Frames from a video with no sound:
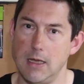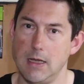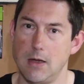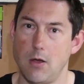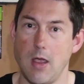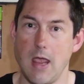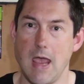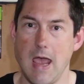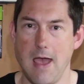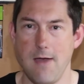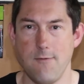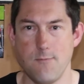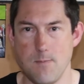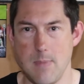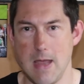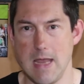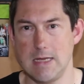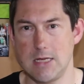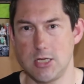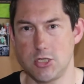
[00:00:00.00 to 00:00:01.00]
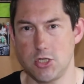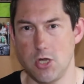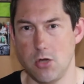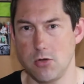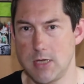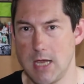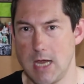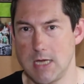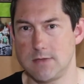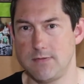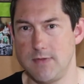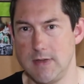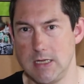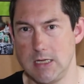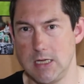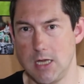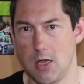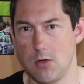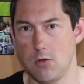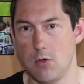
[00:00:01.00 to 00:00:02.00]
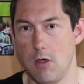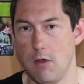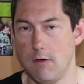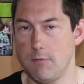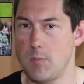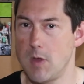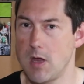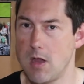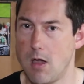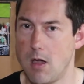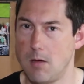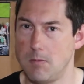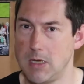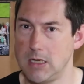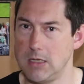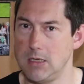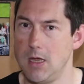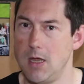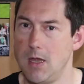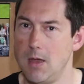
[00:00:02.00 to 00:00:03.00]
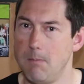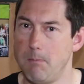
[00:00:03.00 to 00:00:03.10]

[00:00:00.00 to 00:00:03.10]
Now, I have made a showcase video of my army,